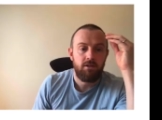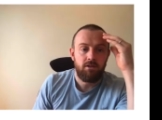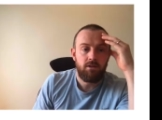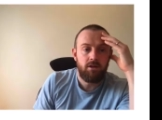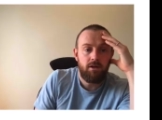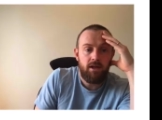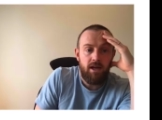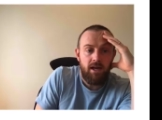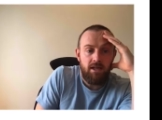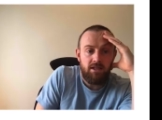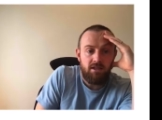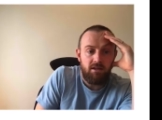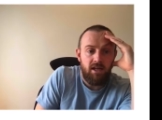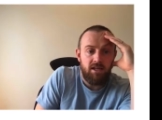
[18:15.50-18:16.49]
Okay,
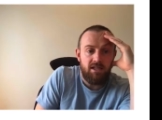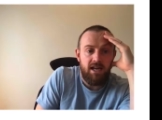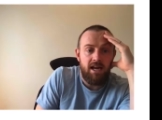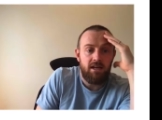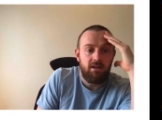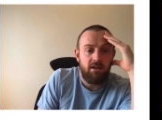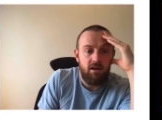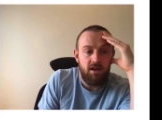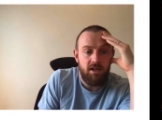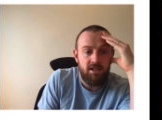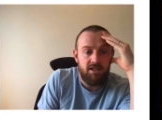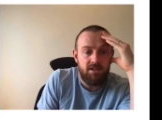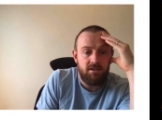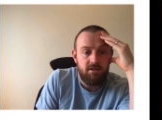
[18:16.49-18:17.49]
so let's
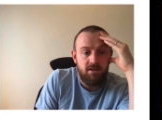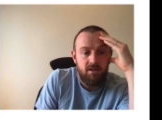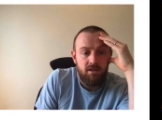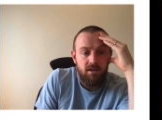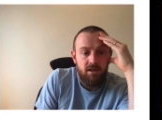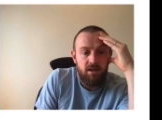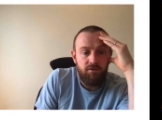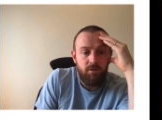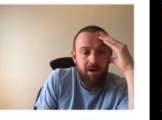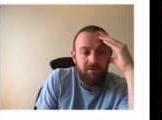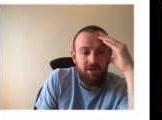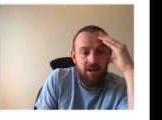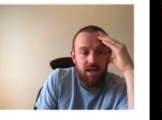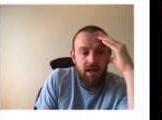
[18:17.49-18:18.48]
analyze. If we have
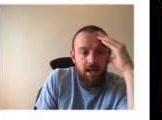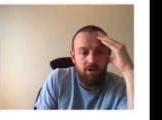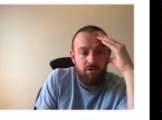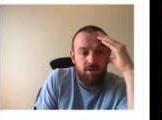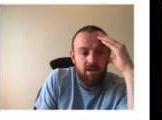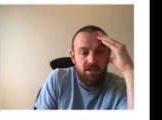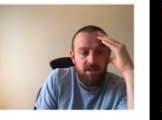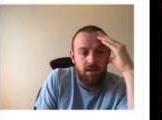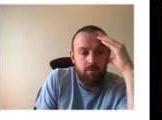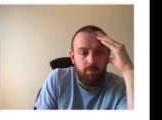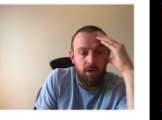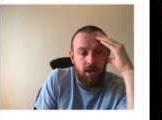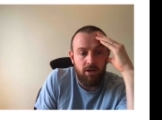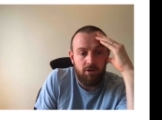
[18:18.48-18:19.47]
an increase in
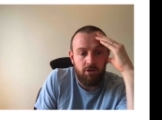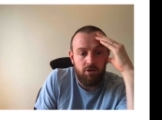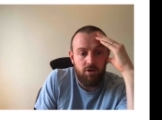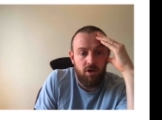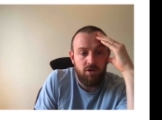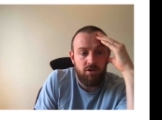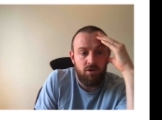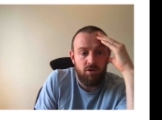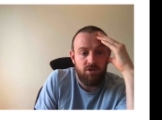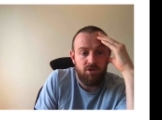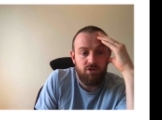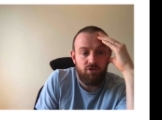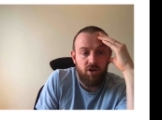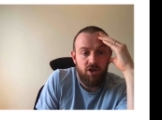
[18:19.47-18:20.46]
blood glucose
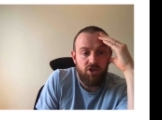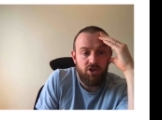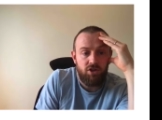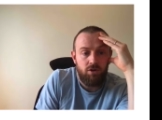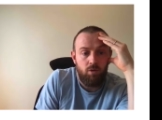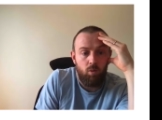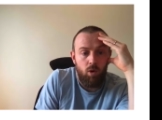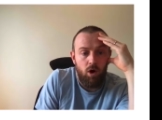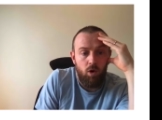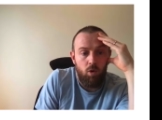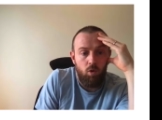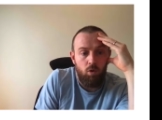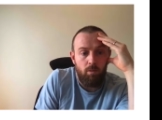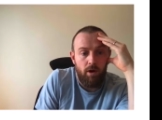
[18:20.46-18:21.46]
concentration, what
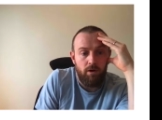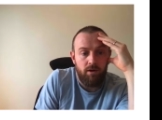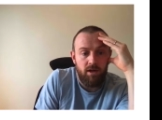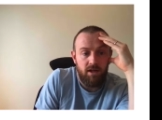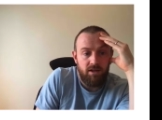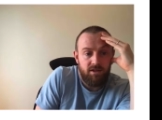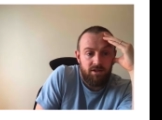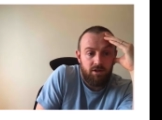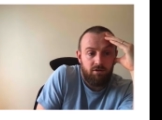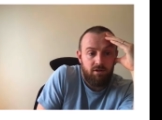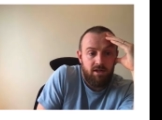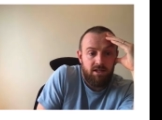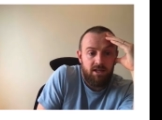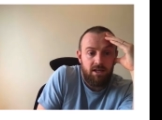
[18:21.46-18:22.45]
hormone is
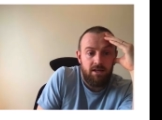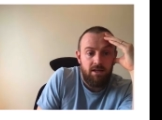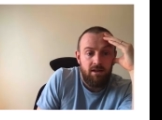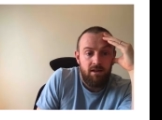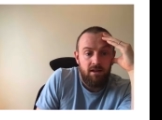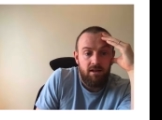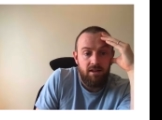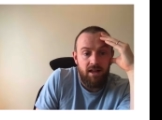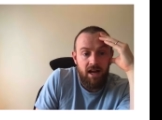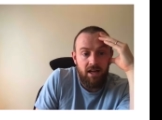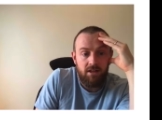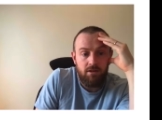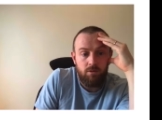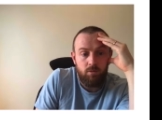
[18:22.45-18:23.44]
secreted?
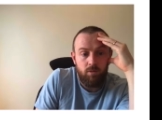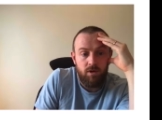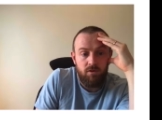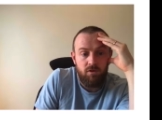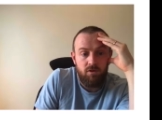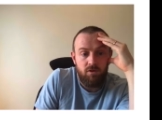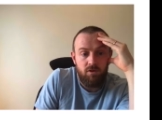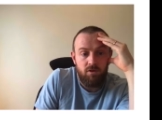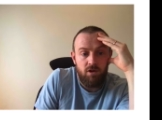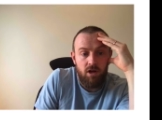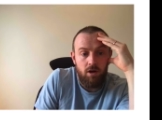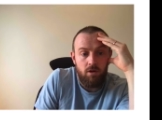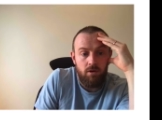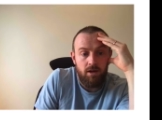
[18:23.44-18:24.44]
That we
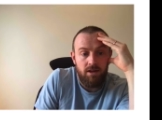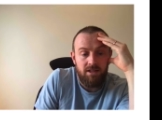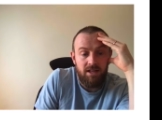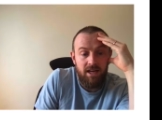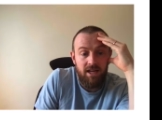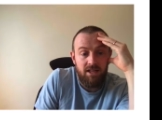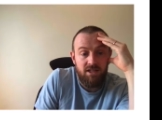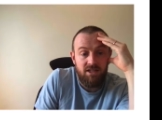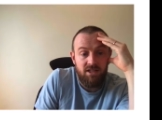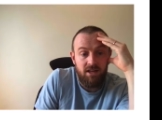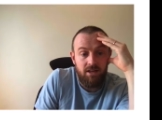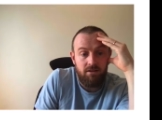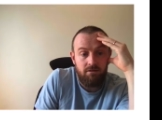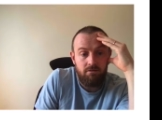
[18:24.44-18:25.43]
know is
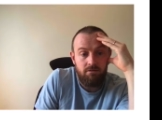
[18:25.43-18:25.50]
insulin.